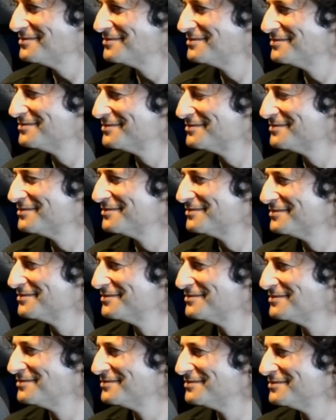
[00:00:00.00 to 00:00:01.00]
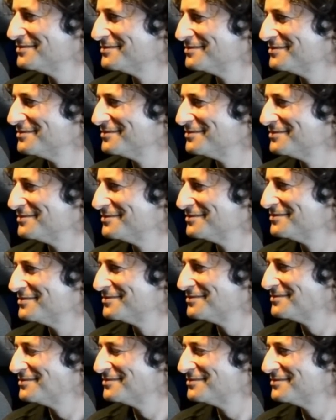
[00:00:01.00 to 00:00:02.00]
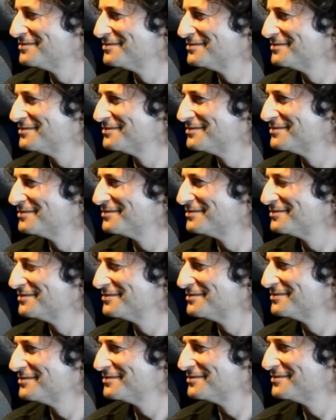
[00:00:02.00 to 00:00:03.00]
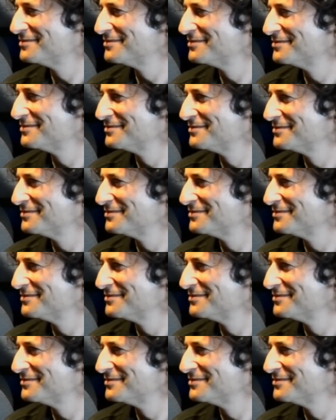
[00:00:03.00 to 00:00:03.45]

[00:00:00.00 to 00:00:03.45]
This person isn't speaking.